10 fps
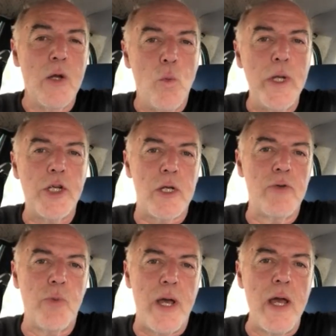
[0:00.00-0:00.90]
which
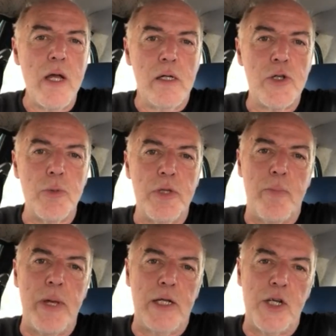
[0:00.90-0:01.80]
is where some of the
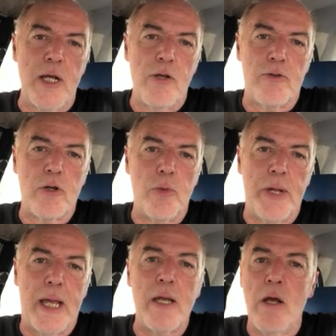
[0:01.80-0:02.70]
big changes are
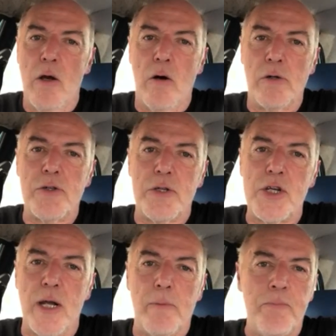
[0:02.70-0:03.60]
coming in onto the
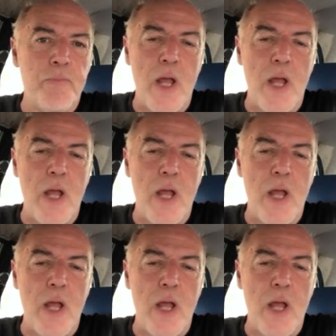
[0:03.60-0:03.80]
channel.